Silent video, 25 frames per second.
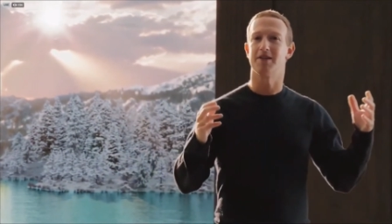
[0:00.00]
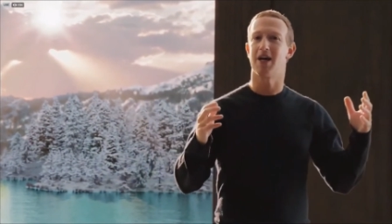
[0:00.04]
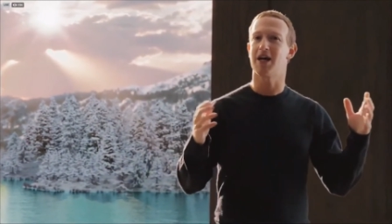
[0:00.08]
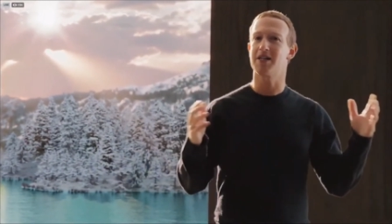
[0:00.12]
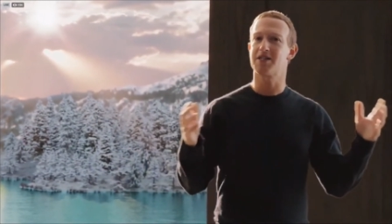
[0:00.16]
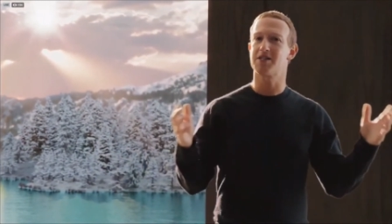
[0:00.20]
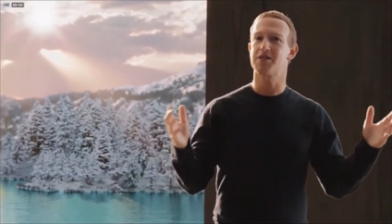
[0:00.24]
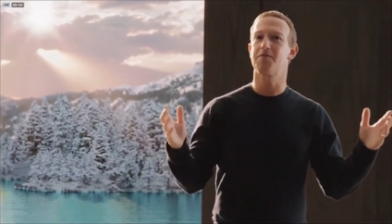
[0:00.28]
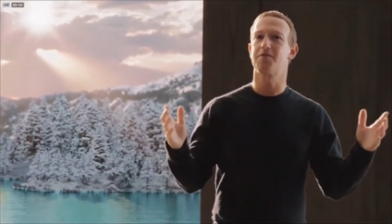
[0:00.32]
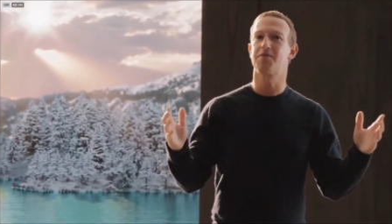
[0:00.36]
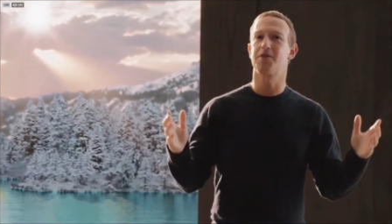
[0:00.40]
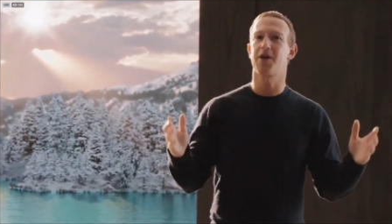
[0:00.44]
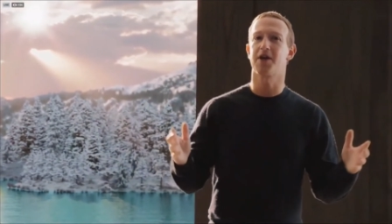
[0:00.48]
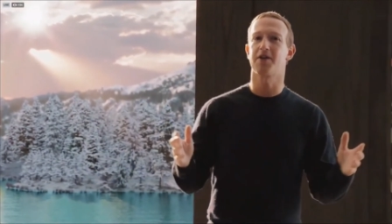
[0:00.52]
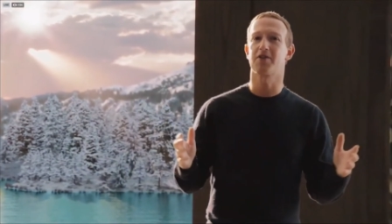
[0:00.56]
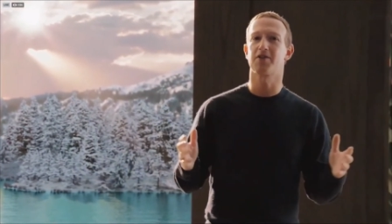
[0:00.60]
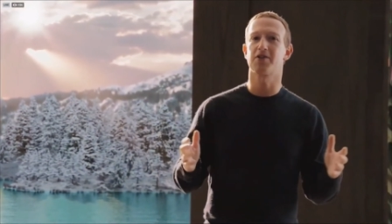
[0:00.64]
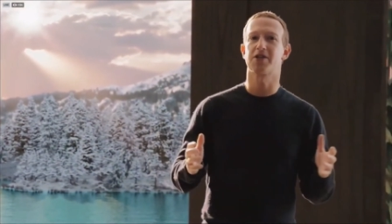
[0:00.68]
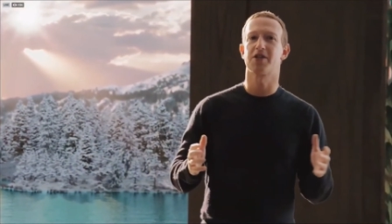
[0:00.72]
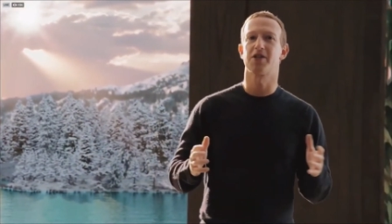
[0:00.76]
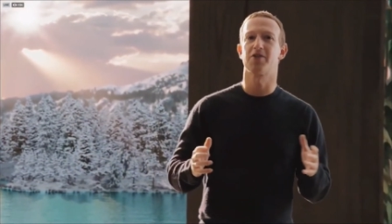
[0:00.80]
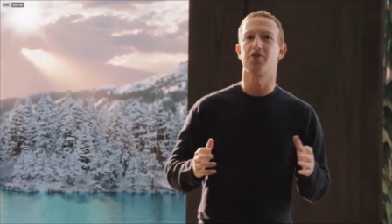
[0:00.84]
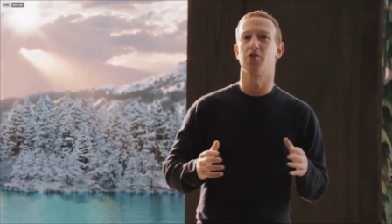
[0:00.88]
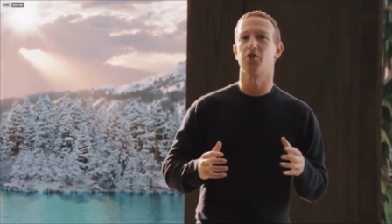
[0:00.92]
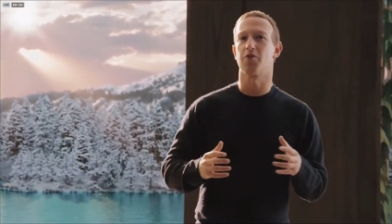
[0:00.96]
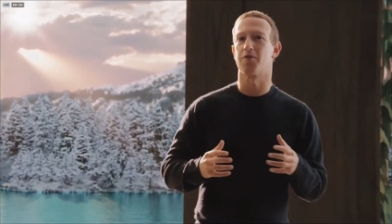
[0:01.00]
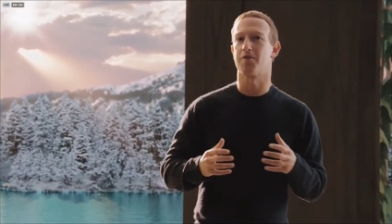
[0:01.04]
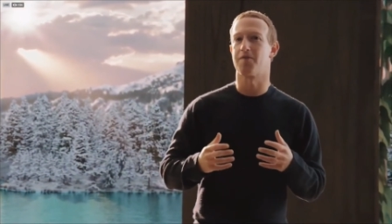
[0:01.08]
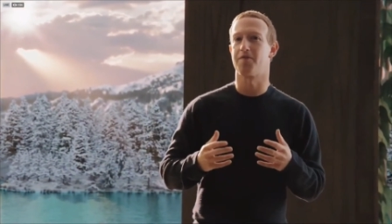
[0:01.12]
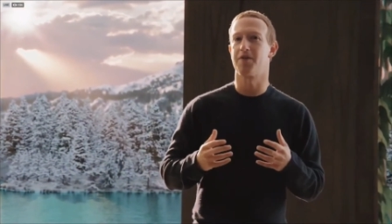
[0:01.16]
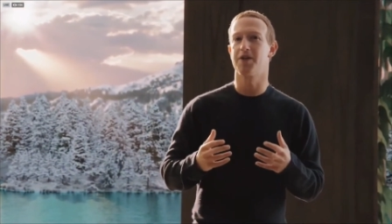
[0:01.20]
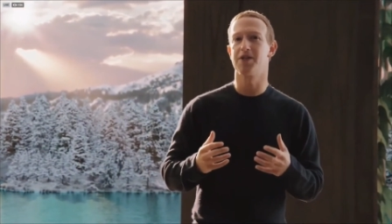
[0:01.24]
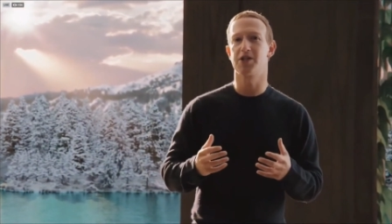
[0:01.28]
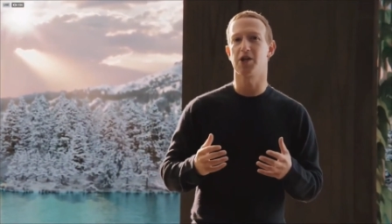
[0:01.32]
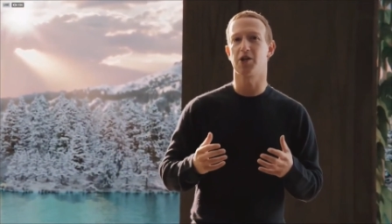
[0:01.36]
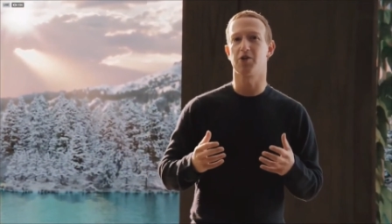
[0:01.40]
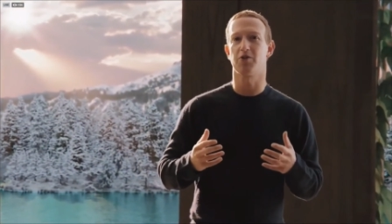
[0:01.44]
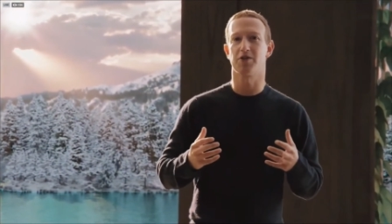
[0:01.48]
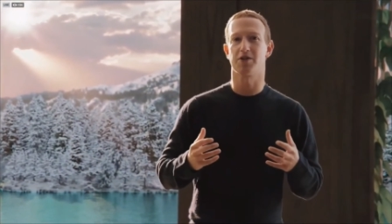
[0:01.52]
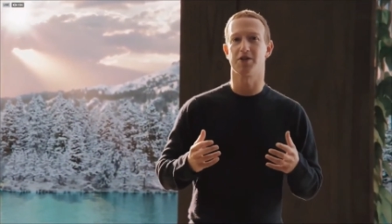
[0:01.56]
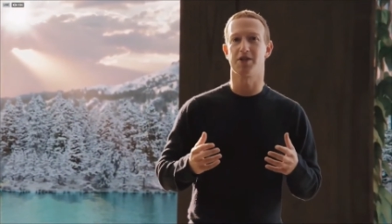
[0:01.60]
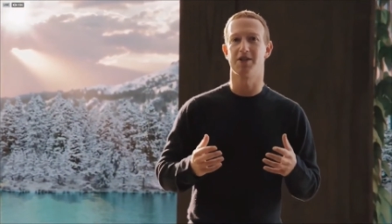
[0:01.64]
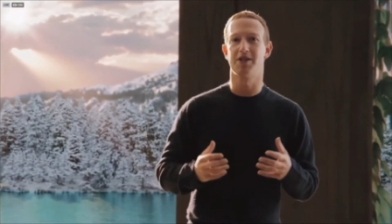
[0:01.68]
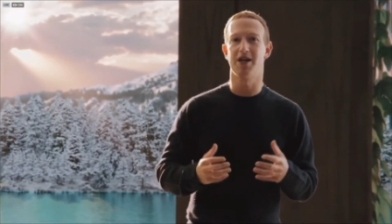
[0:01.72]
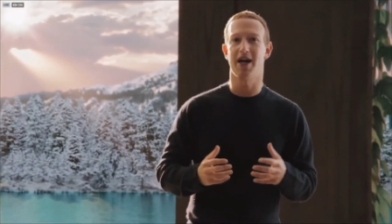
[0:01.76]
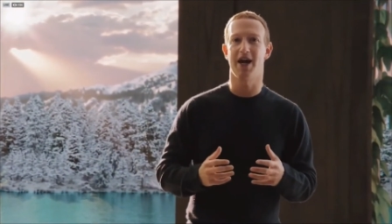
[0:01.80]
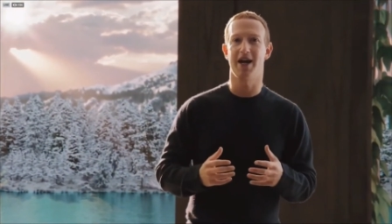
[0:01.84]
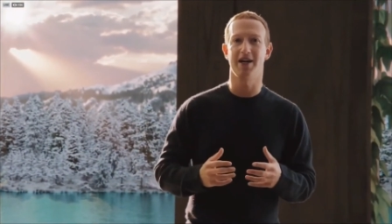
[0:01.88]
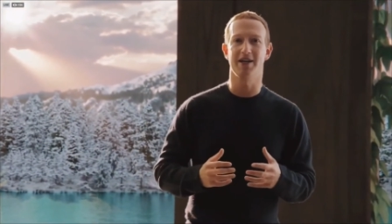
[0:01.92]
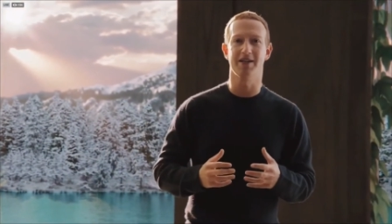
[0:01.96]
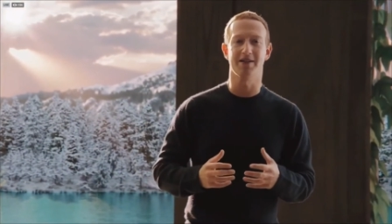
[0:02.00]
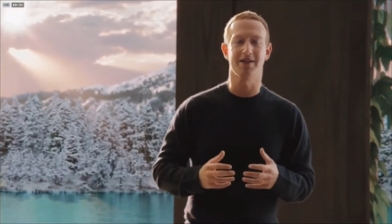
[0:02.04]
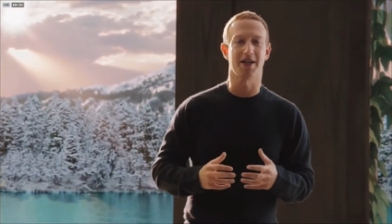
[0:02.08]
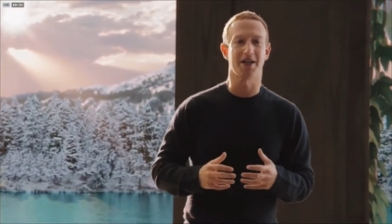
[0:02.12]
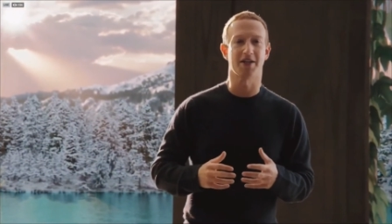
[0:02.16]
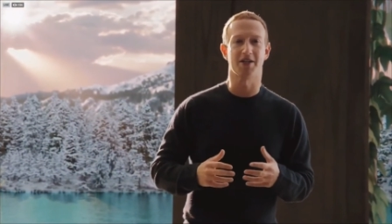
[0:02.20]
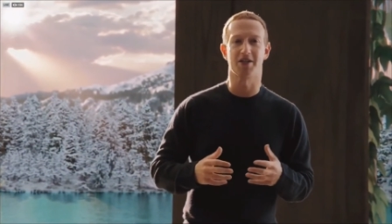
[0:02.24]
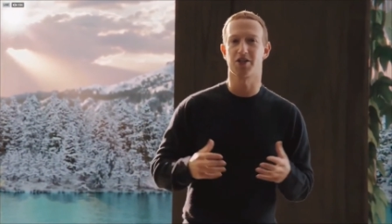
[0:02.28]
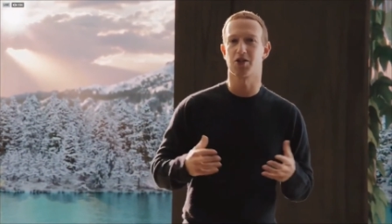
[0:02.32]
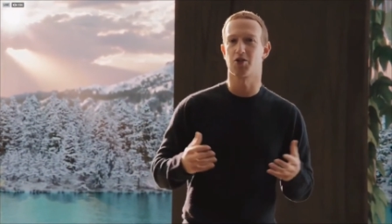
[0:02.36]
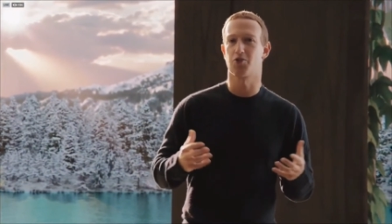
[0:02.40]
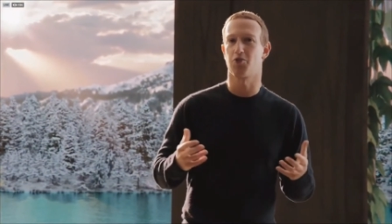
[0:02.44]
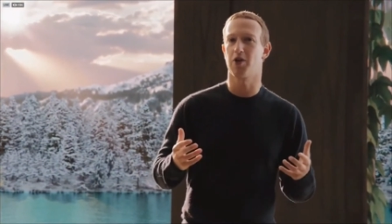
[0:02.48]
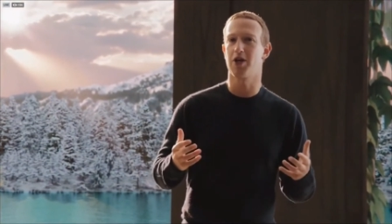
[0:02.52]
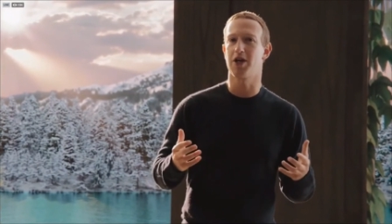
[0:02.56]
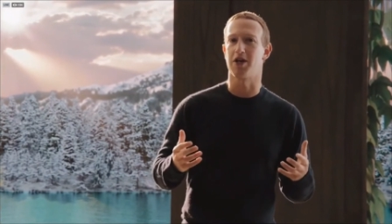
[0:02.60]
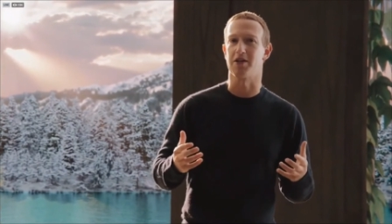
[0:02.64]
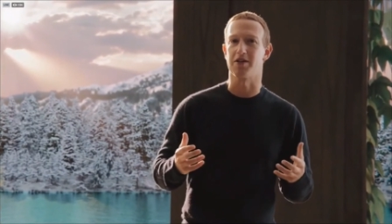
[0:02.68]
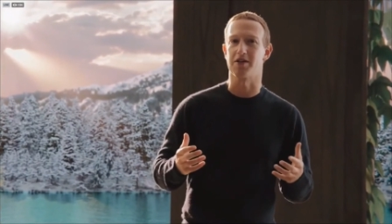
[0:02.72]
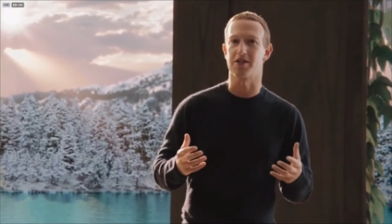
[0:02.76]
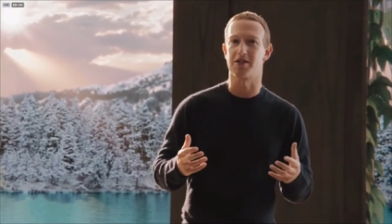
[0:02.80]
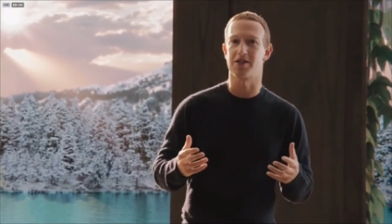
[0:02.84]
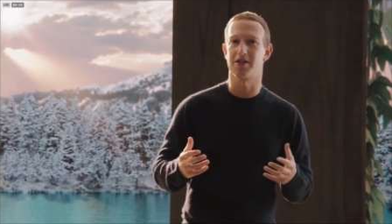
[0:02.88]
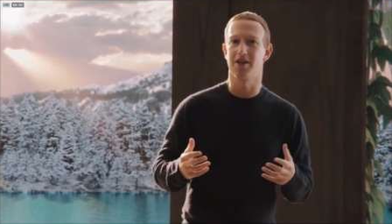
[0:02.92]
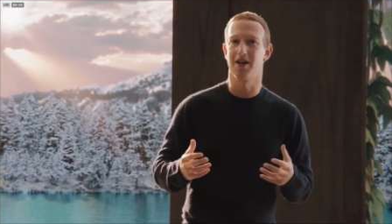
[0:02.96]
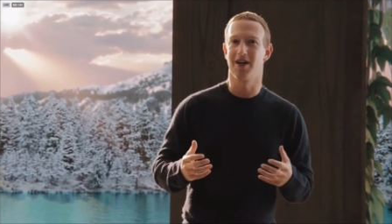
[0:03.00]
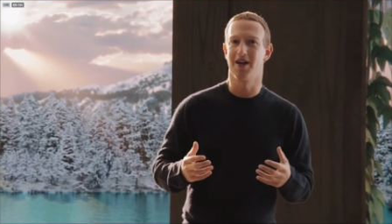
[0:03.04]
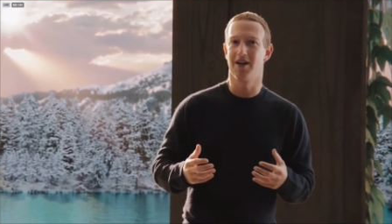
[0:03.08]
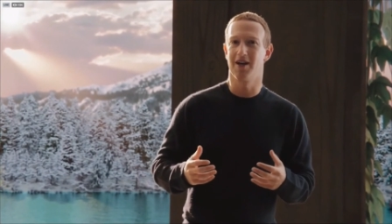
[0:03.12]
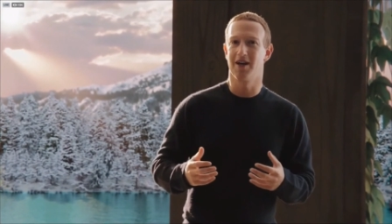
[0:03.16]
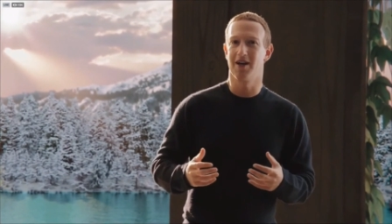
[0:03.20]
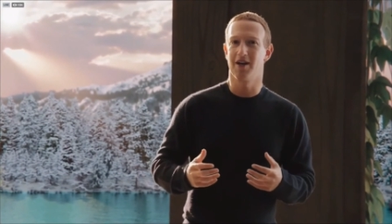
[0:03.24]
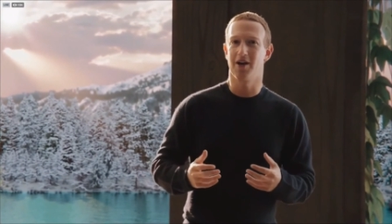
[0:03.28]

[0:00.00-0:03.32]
Now, lots of things that are physical today, like screens,